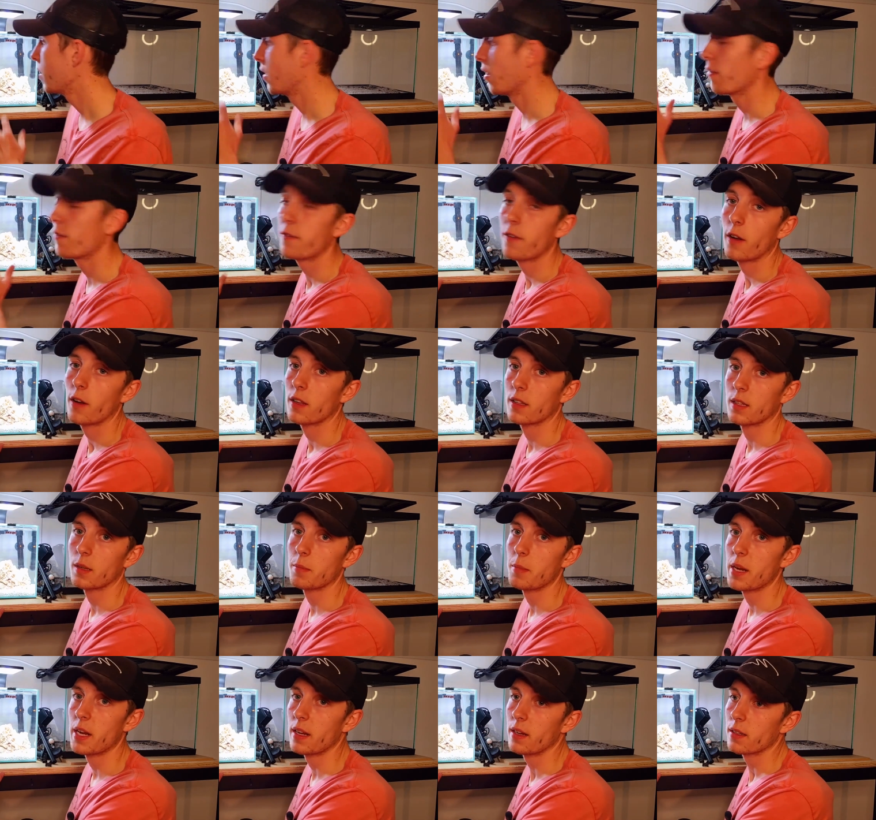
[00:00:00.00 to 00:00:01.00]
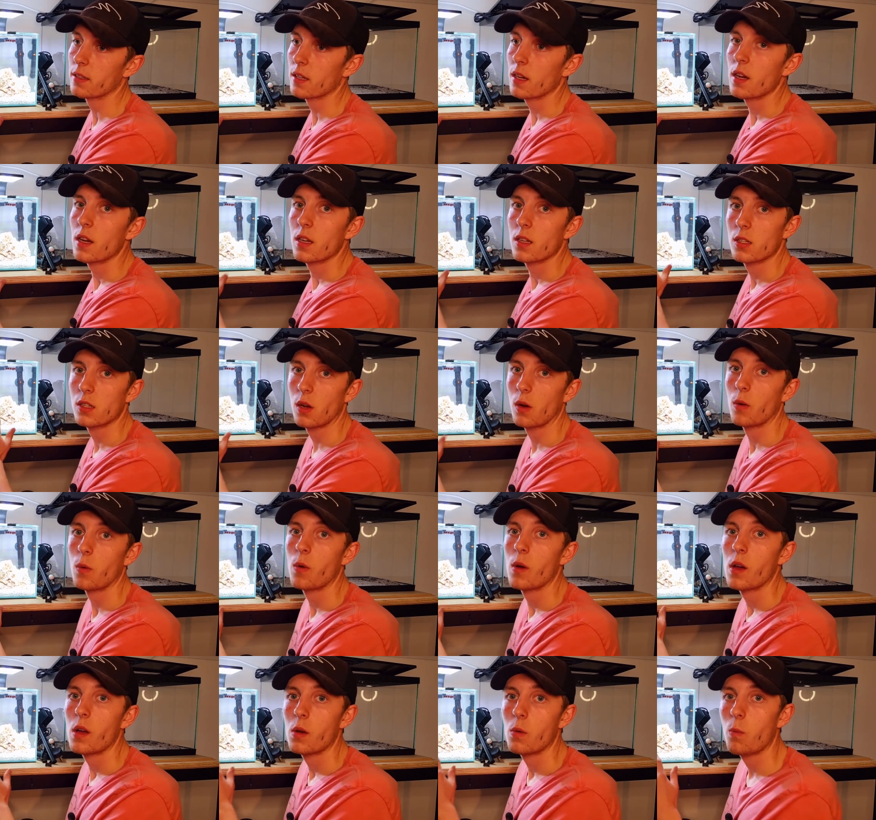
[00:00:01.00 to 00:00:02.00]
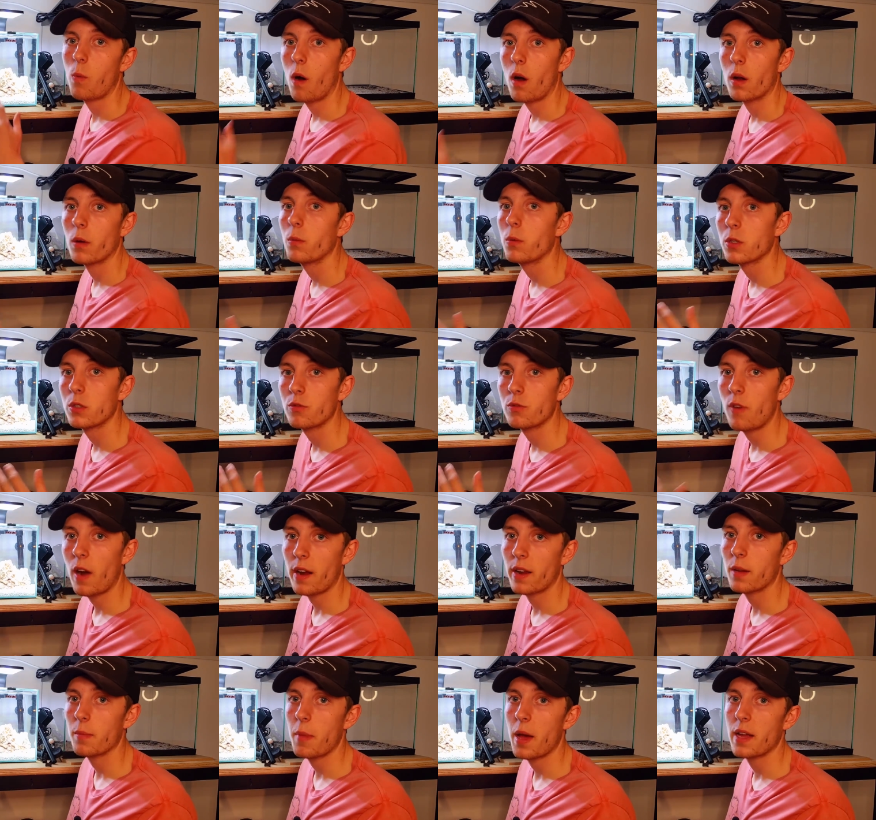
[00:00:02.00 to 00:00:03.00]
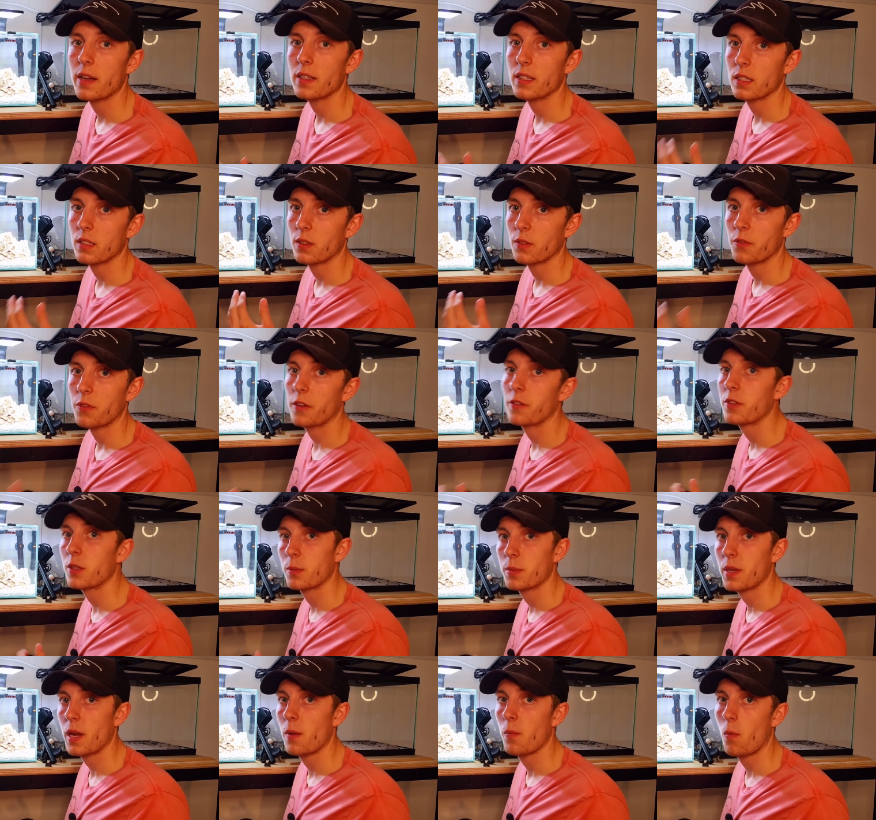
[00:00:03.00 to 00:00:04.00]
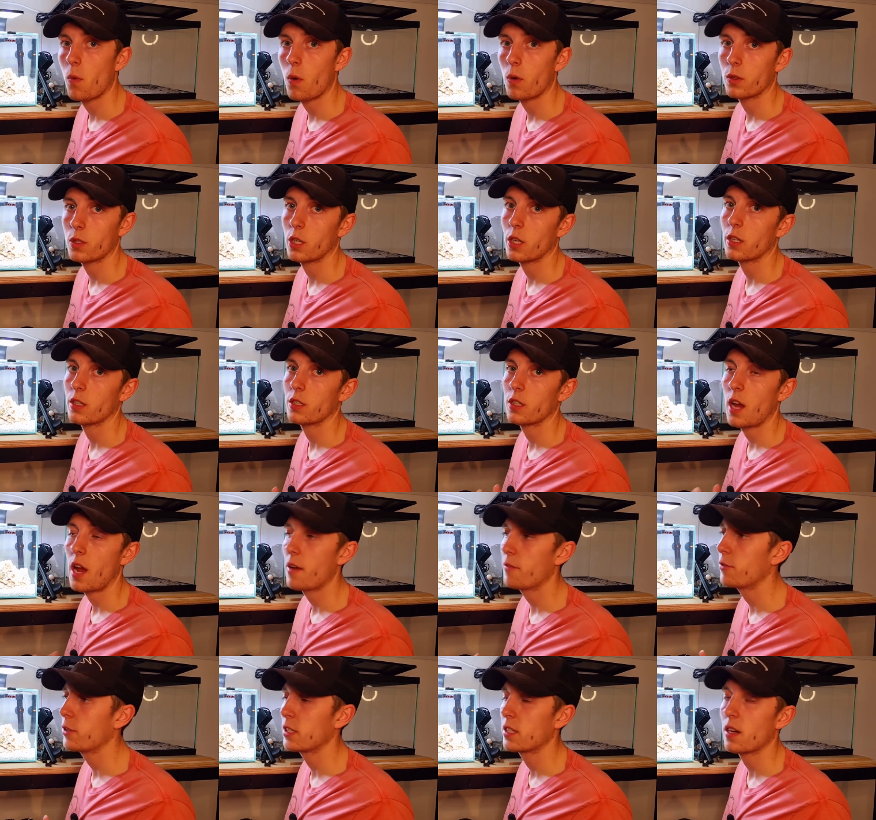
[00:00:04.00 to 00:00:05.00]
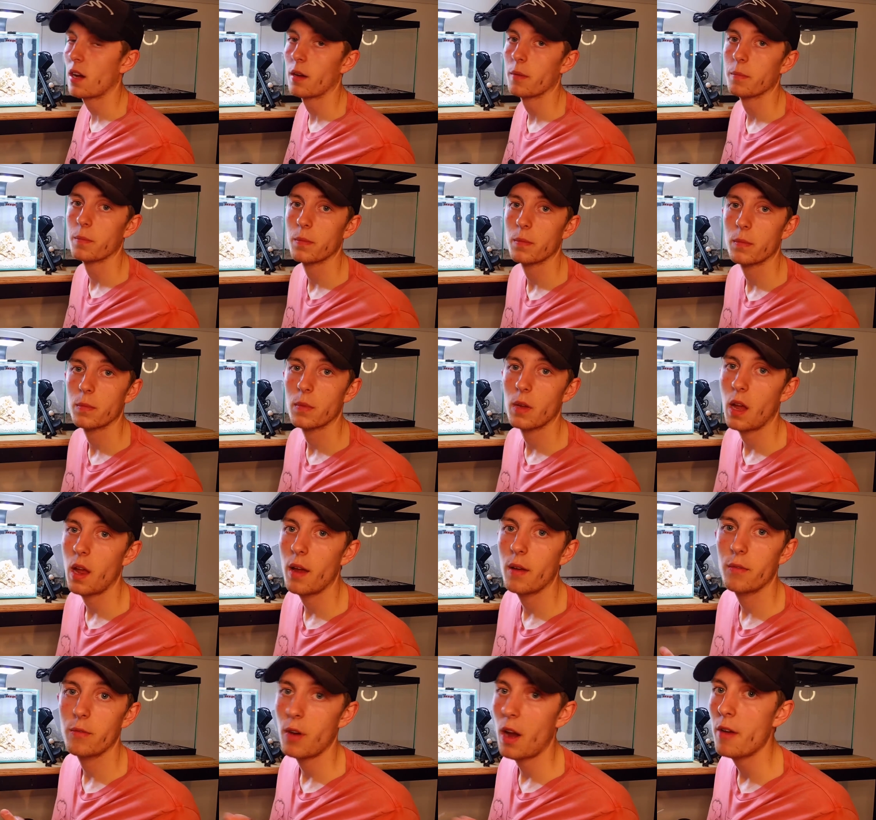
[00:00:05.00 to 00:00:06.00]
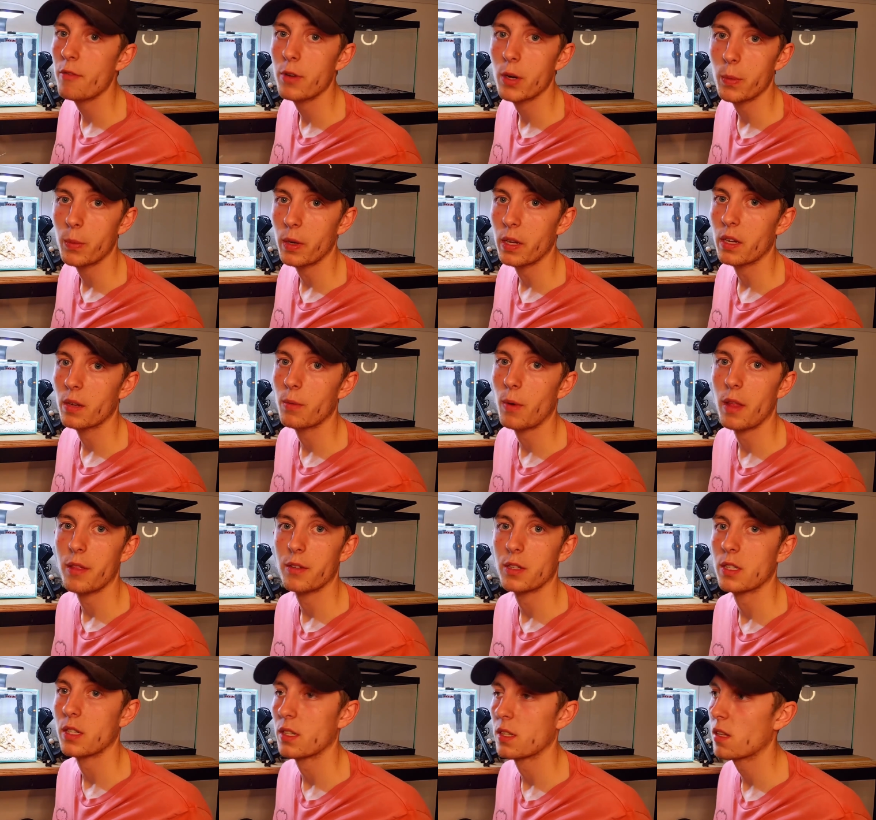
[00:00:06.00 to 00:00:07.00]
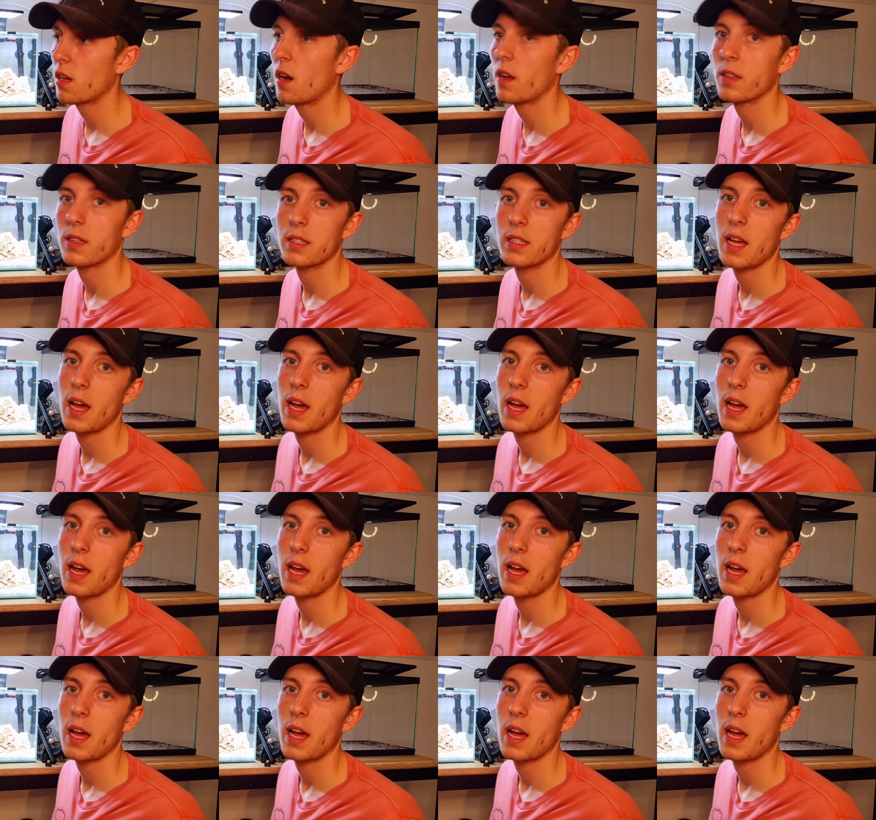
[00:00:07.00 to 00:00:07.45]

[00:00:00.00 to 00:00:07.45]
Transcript: They're full at the minute, so what I would recommend is a 50% water change every time, every week, whether it's the start of the